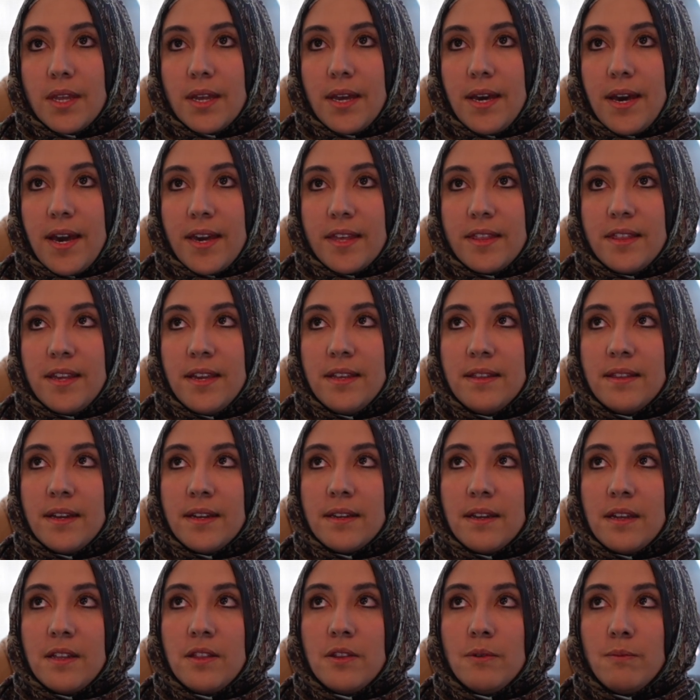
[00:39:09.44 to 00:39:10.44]
I think
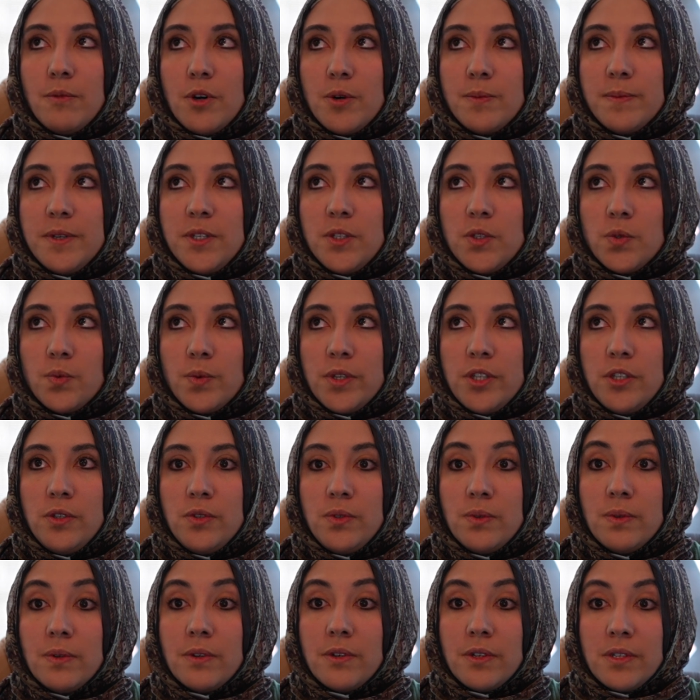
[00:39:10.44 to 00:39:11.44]
that in the moments when you
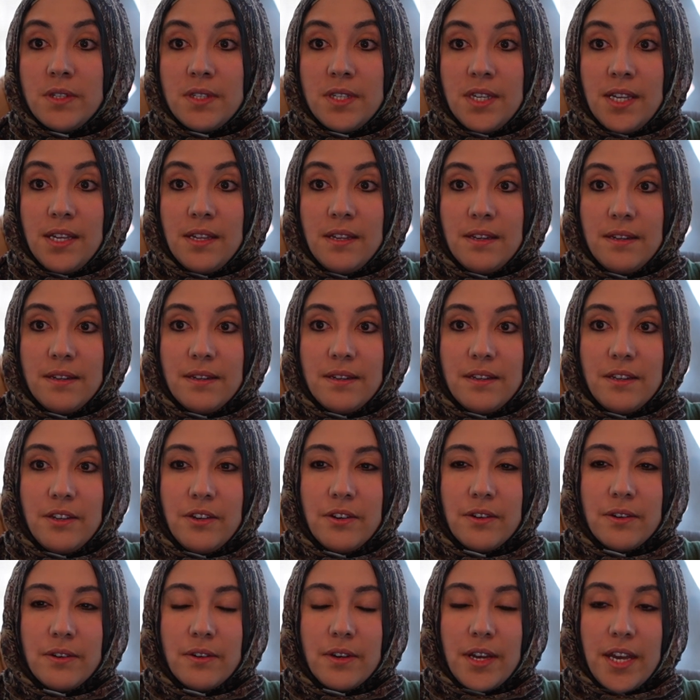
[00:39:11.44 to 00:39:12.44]
do a good deed,
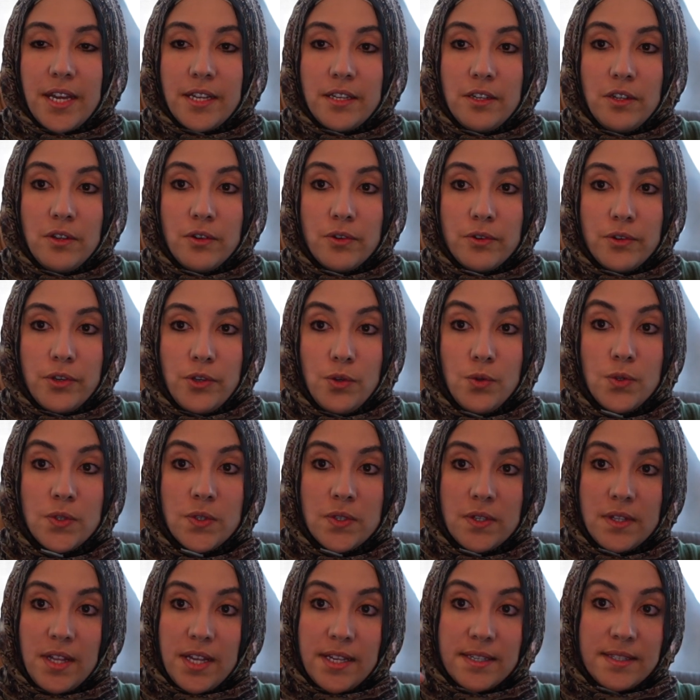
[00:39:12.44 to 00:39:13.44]
you're
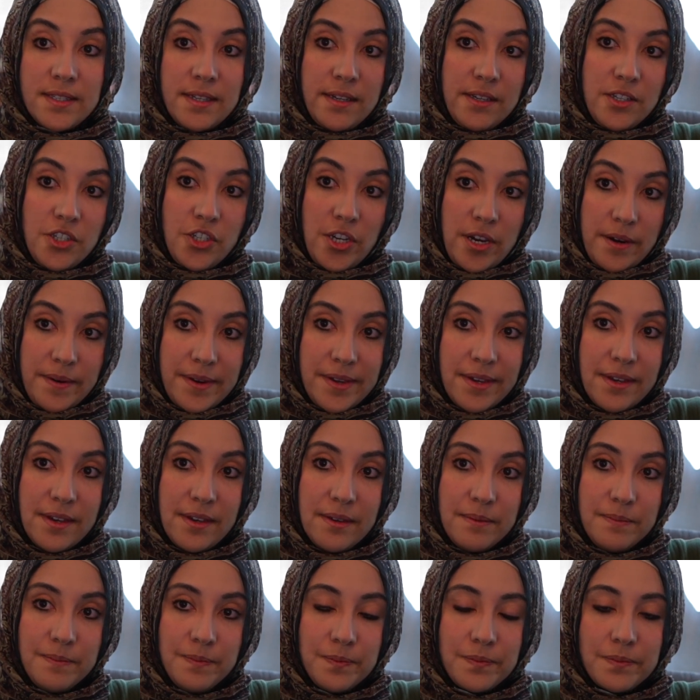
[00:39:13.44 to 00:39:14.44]
used to like say sharing
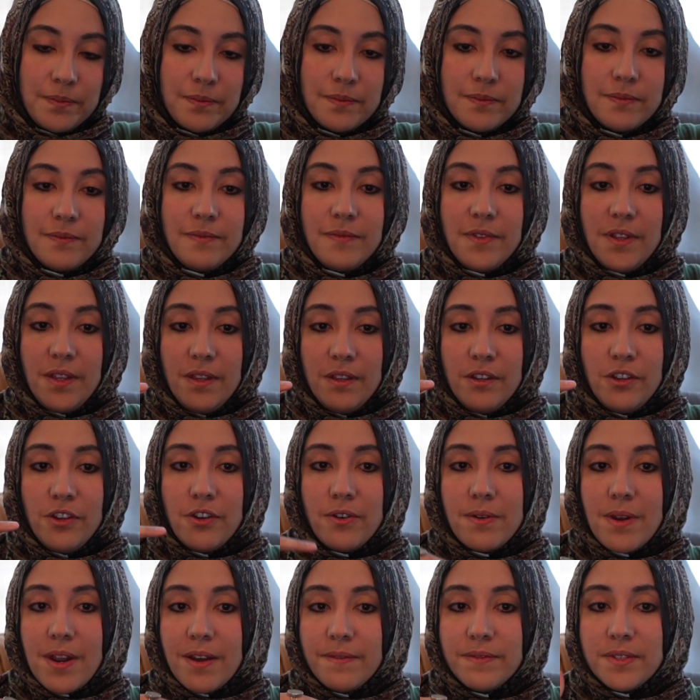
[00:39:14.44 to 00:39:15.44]
it,
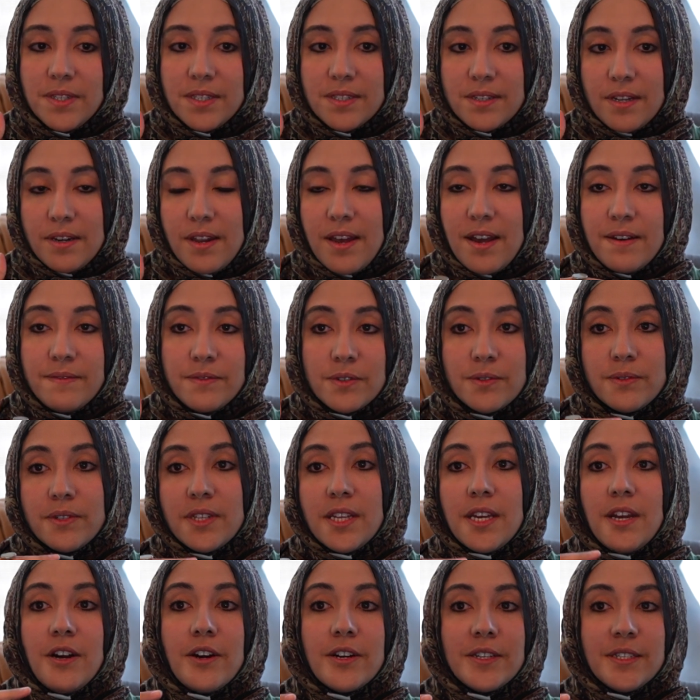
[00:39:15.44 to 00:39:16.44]
your nafs is gonna have a
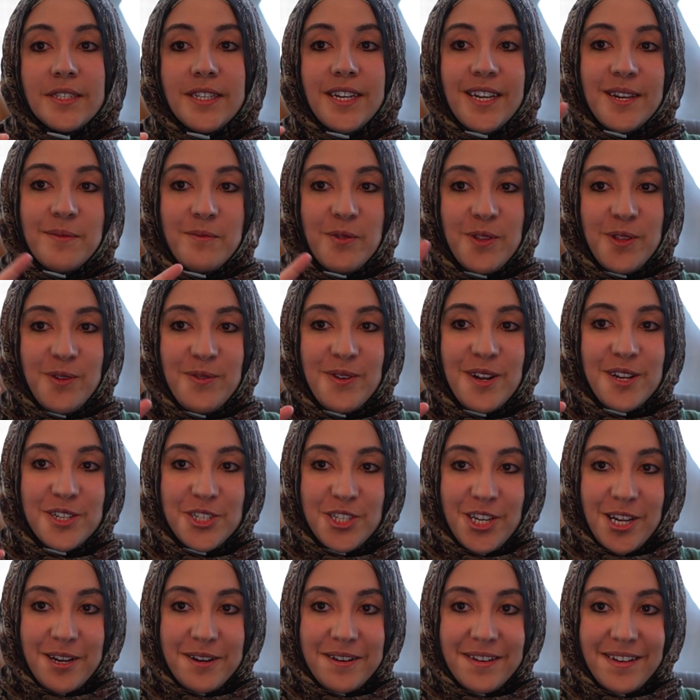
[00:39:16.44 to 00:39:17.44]
really hard time with you not
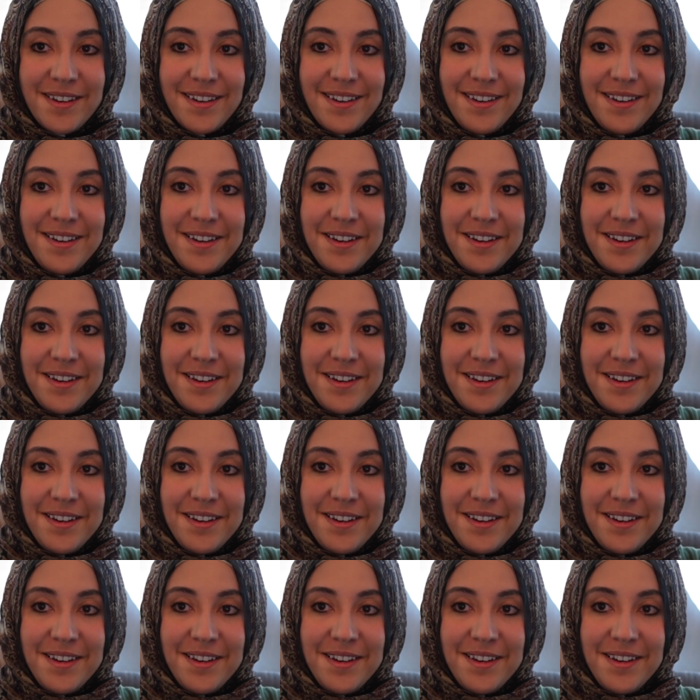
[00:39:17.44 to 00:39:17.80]
sharing.